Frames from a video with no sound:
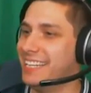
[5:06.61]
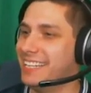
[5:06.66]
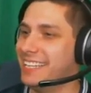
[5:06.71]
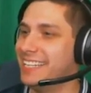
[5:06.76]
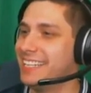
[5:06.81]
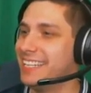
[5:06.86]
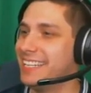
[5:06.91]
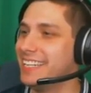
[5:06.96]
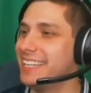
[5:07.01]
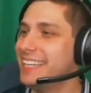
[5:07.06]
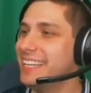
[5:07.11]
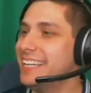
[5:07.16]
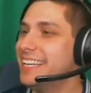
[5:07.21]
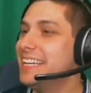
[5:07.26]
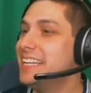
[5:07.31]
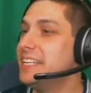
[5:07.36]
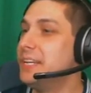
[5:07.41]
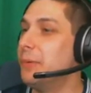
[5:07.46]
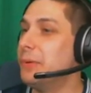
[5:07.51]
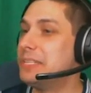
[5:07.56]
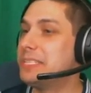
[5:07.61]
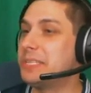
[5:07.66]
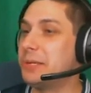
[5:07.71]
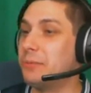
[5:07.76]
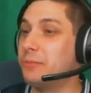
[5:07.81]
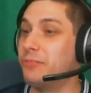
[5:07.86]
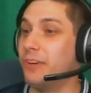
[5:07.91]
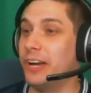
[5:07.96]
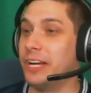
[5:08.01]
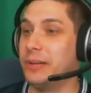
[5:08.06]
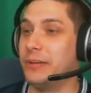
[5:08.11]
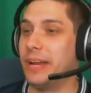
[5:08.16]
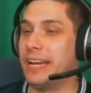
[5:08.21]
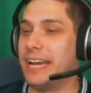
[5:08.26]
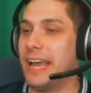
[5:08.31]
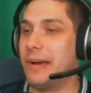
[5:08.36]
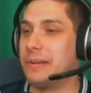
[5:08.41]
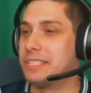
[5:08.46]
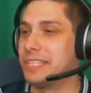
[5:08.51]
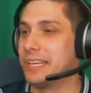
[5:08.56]
You know what's so funny
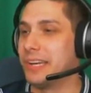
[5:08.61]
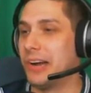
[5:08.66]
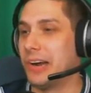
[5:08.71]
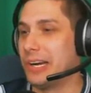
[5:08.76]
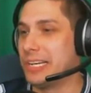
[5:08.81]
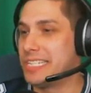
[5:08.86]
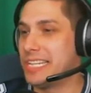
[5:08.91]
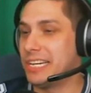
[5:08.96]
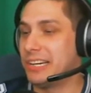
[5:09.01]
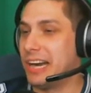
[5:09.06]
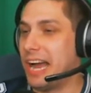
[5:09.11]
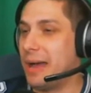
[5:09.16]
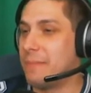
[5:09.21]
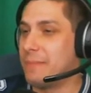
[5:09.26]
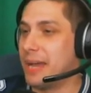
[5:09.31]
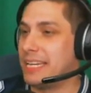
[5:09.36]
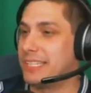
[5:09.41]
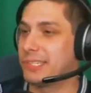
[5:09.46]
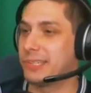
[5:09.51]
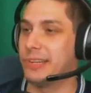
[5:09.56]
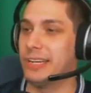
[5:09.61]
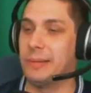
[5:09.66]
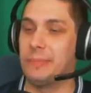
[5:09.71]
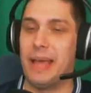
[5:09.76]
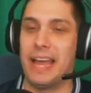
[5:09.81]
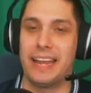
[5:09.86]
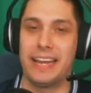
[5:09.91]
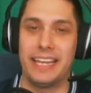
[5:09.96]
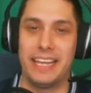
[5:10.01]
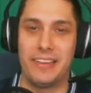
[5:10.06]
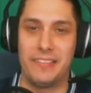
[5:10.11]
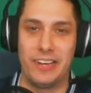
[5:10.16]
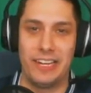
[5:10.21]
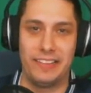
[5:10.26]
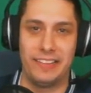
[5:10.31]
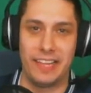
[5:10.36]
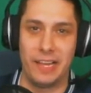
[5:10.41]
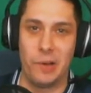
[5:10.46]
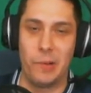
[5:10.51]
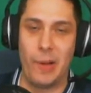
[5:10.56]
right now is the cards that are on my screen. I'm not going to give
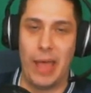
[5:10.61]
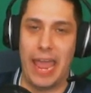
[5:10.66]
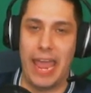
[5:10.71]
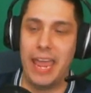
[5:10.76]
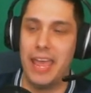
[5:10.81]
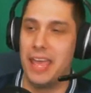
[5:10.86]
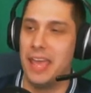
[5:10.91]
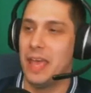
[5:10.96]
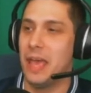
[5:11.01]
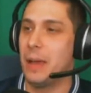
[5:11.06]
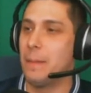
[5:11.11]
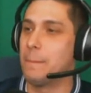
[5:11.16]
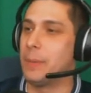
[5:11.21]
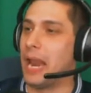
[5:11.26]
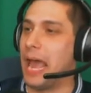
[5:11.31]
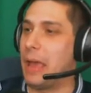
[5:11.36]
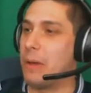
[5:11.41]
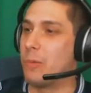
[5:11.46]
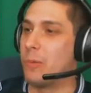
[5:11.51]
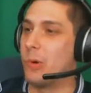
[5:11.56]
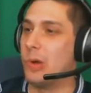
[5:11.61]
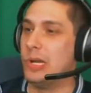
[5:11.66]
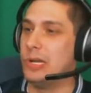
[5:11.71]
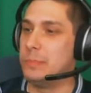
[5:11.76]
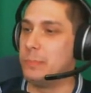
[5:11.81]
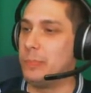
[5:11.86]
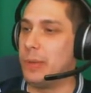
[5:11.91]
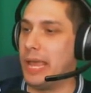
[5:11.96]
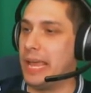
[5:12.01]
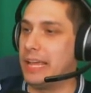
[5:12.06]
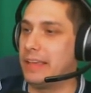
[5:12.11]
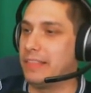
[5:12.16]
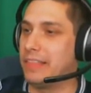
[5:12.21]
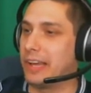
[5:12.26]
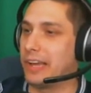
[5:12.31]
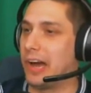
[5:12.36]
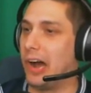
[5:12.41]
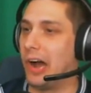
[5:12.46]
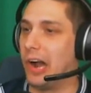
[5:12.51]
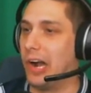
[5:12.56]
anything away, but I wouldn't pick
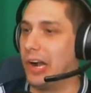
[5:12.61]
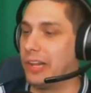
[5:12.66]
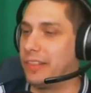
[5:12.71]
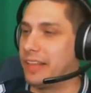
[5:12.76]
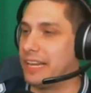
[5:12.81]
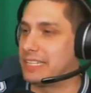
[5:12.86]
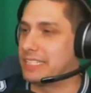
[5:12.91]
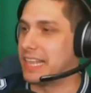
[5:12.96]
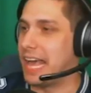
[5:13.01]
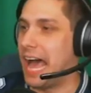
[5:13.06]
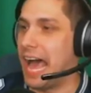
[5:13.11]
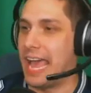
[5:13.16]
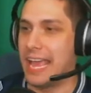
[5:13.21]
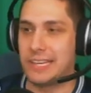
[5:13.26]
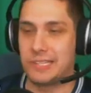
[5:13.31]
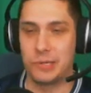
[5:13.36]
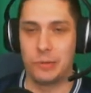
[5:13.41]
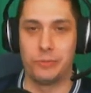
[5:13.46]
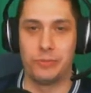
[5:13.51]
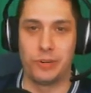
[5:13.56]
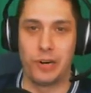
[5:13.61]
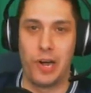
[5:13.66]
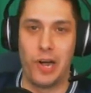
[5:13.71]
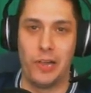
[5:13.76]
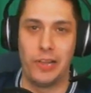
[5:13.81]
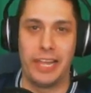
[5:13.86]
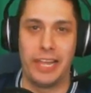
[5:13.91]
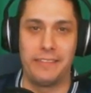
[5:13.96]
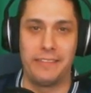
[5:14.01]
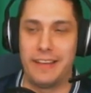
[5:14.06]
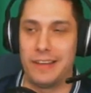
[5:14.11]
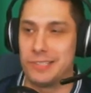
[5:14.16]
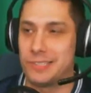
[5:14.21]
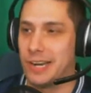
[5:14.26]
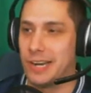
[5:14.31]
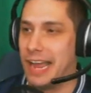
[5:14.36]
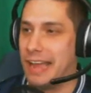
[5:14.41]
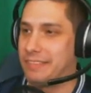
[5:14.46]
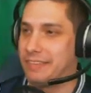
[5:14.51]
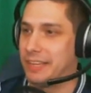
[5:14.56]
the card that's the highest overall, like if I was
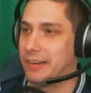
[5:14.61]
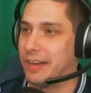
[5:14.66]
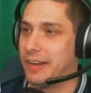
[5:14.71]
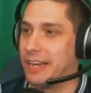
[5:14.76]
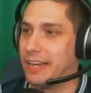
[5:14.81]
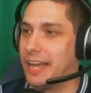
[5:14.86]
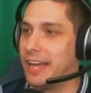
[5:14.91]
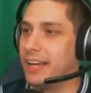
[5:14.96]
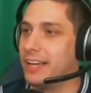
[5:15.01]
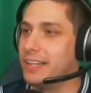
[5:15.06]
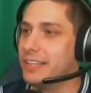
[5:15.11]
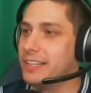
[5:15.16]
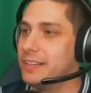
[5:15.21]
drafting right now.